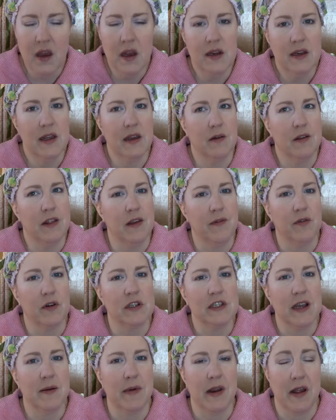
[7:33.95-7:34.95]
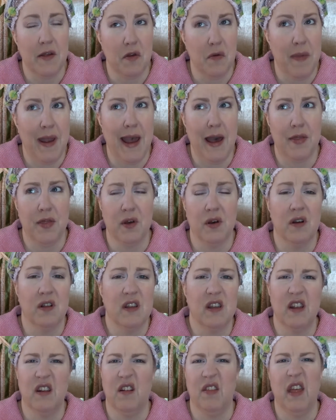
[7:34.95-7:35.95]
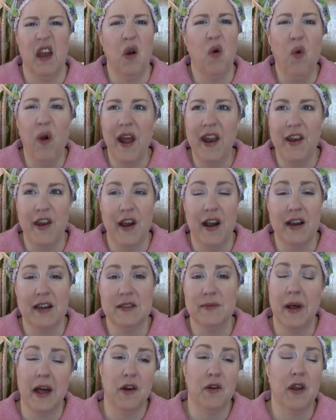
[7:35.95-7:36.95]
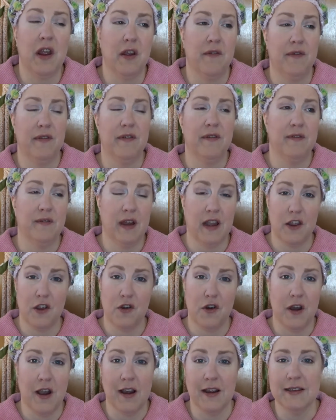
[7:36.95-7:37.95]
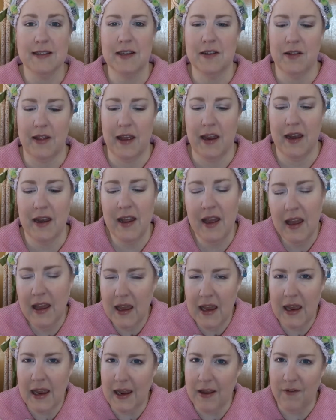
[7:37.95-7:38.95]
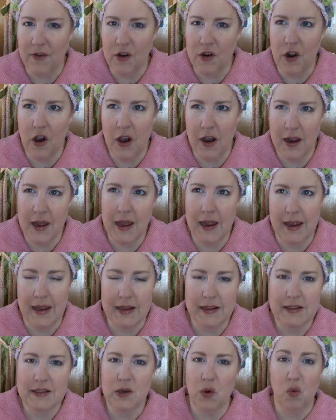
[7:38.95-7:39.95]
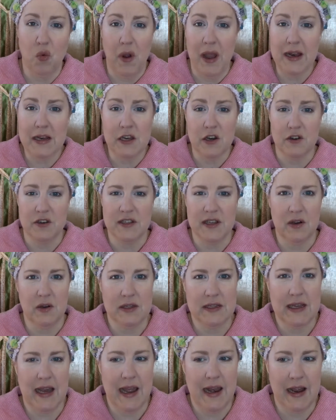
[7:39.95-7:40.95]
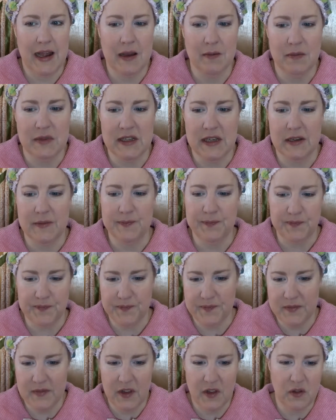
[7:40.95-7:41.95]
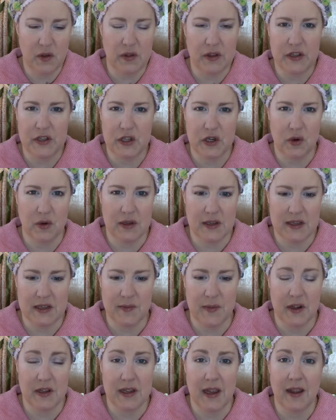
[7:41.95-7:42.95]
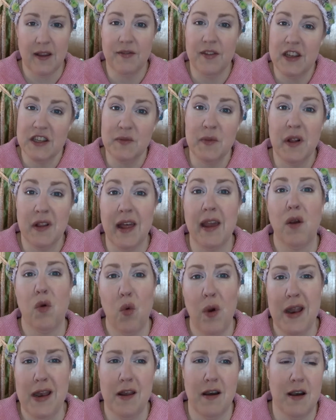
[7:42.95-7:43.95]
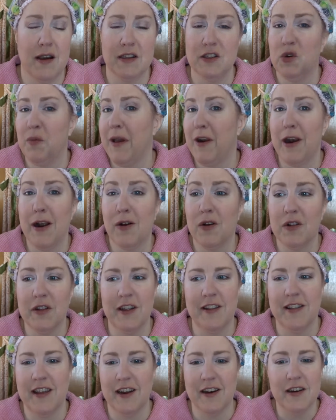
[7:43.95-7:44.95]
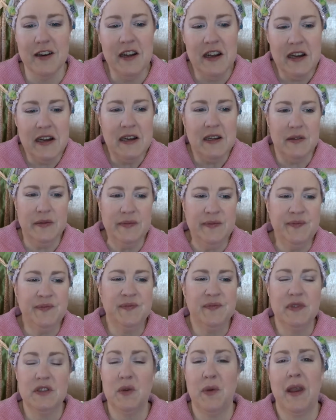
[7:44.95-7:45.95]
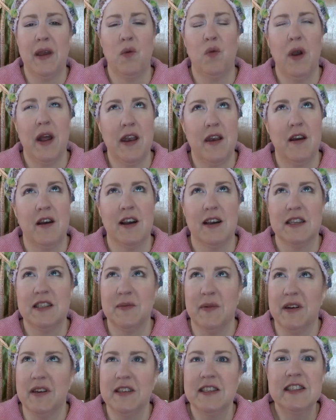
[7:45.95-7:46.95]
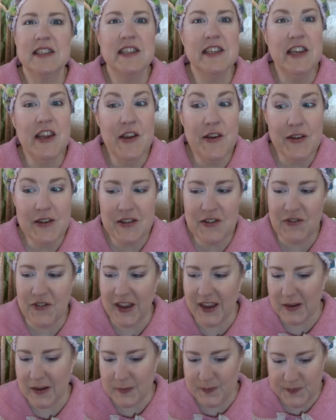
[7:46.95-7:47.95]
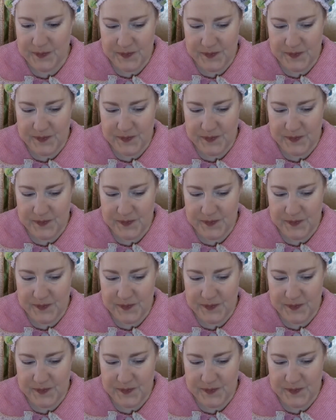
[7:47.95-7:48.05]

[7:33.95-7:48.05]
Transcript: Tell you, when they first come out of their bath, though, you know, that wet dog smell. I don't care if your dog is clean. If your dog gets wet or is outside and comes in through the snow and smell thing, they smell like wet dogs no matter how clean they are. So we had wet dog smell, excuse me,